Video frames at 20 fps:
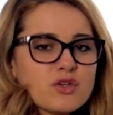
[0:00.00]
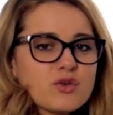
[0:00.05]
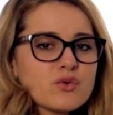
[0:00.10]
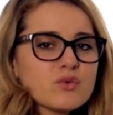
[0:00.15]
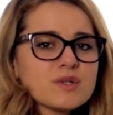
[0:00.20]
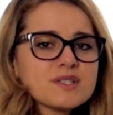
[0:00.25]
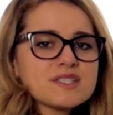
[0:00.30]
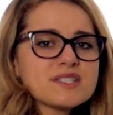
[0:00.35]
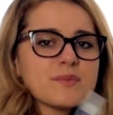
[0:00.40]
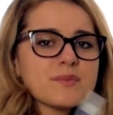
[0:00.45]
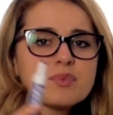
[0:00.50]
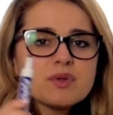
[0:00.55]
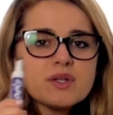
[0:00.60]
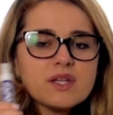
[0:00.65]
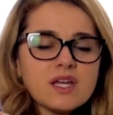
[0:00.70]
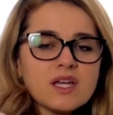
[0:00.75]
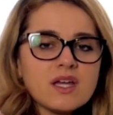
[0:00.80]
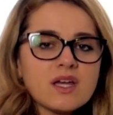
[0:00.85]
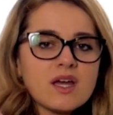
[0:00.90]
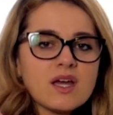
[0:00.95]
You will
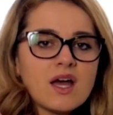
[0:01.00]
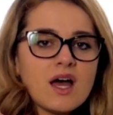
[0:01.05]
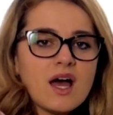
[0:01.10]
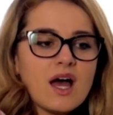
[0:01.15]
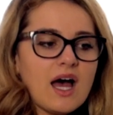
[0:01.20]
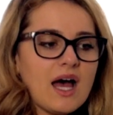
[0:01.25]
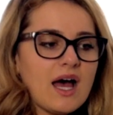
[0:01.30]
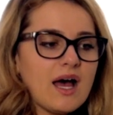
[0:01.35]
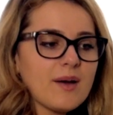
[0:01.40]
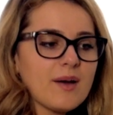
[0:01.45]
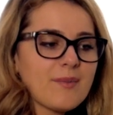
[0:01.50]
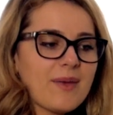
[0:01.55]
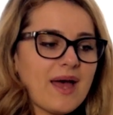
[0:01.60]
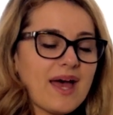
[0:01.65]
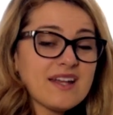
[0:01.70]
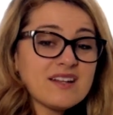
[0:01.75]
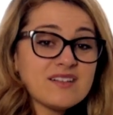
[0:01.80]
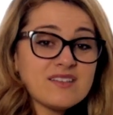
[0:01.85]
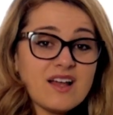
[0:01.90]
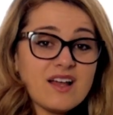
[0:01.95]
simply
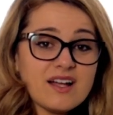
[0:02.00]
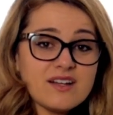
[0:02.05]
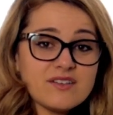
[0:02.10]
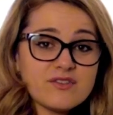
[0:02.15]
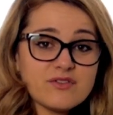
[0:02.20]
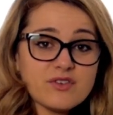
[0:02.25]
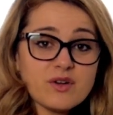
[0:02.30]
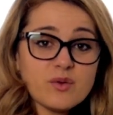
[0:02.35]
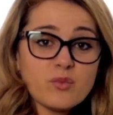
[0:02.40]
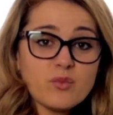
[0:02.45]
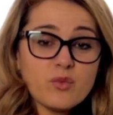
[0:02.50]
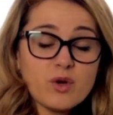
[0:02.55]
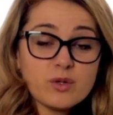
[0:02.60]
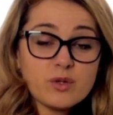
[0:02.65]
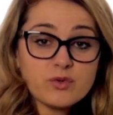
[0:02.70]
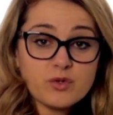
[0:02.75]
add a line from